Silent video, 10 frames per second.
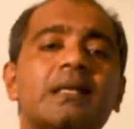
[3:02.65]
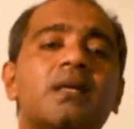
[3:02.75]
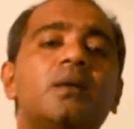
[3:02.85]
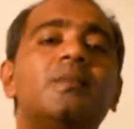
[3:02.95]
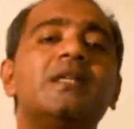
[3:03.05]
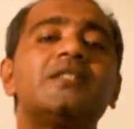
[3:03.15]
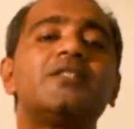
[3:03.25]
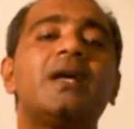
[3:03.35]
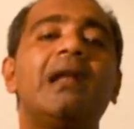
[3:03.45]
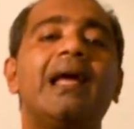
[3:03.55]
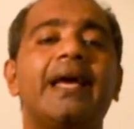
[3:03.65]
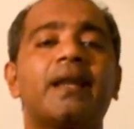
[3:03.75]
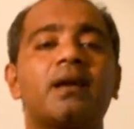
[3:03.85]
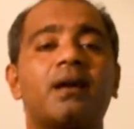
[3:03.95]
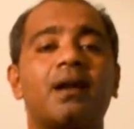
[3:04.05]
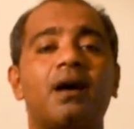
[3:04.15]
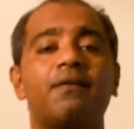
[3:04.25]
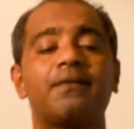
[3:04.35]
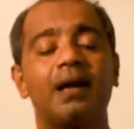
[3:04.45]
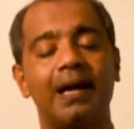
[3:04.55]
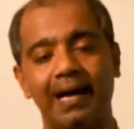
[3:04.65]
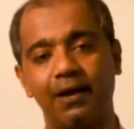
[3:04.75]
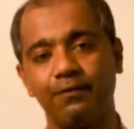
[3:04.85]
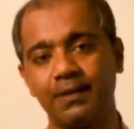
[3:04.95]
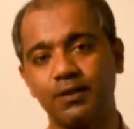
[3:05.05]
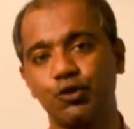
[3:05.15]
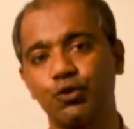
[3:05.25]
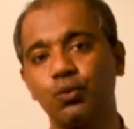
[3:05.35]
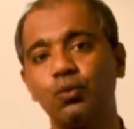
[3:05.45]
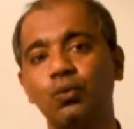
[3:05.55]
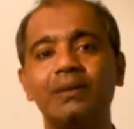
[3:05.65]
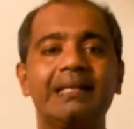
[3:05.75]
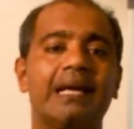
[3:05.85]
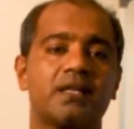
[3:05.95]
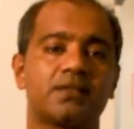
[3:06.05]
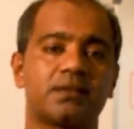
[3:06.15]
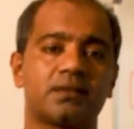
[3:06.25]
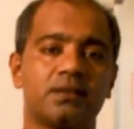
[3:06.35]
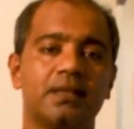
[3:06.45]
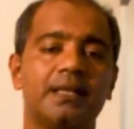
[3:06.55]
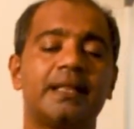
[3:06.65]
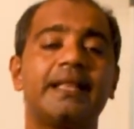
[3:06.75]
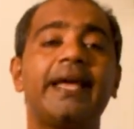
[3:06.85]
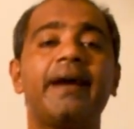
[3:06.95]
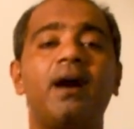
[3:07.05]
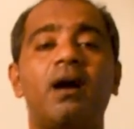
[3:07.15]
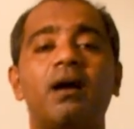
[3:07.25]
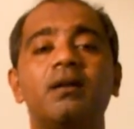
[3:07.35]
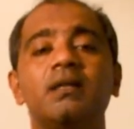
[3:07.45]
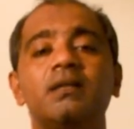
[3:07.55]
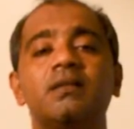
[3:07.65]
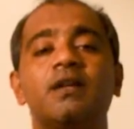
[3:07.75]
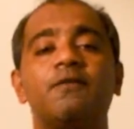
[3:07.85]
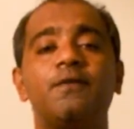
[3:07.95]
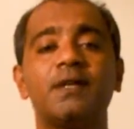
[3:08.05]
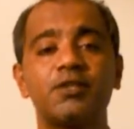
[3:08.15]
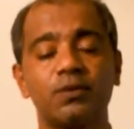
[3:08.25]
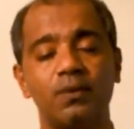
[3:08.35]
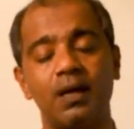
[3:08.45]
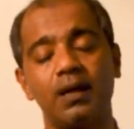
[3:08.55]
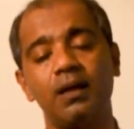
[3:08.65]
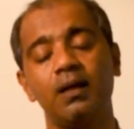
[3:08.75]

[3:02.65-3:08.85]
commercial aircraft having two decks. They are, the first one